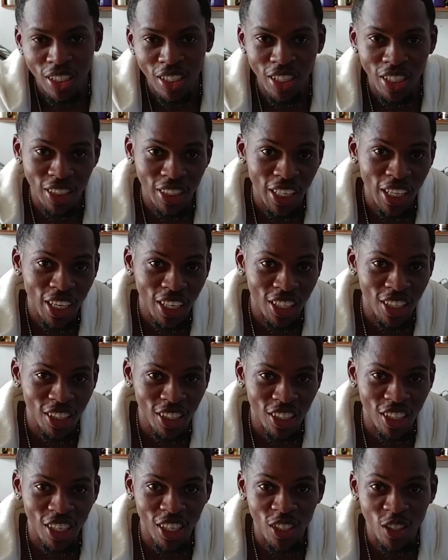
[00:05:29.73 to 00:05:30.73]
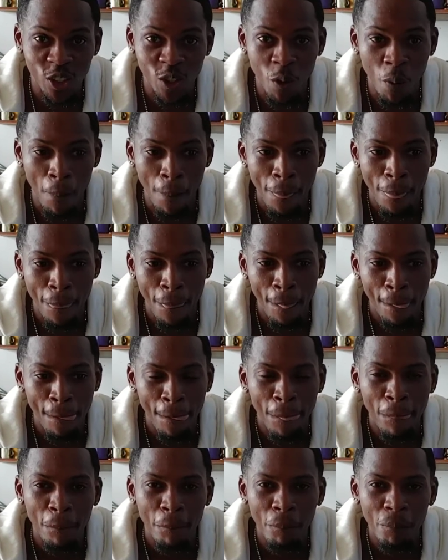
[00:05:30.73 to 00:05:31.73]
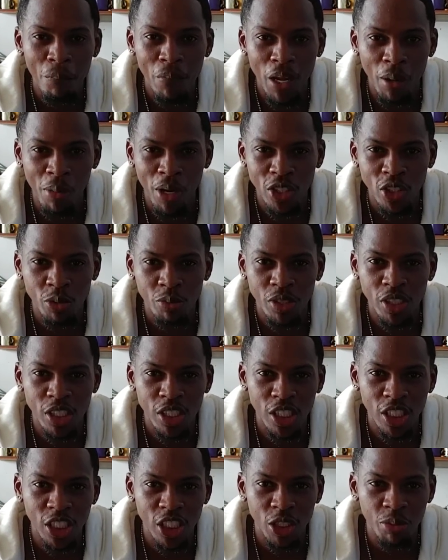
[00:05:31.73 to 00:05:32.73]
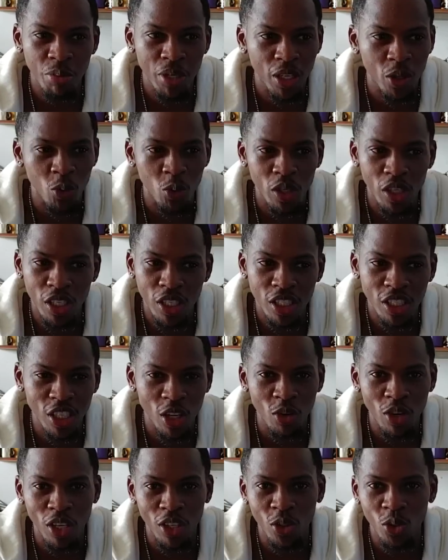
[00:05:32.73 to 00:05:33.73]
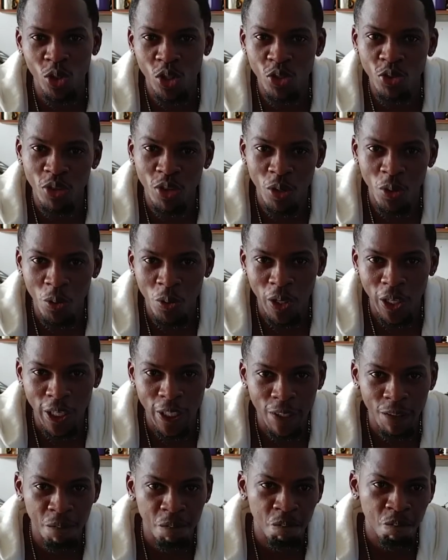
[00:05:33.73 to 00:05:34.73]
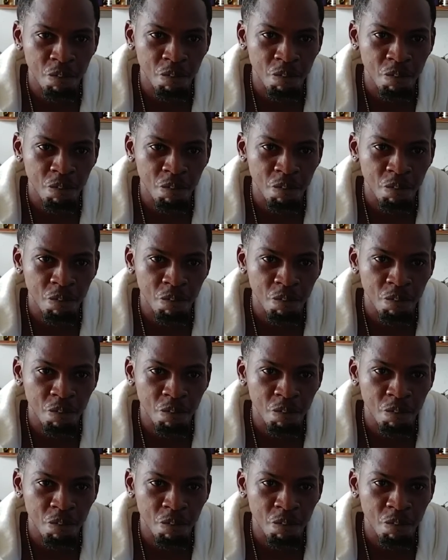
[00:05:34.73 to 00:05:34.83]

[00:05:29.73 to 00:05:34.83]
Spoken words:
that I had on the car. So I bought some 16-inch black wheels. I rocked those for a while,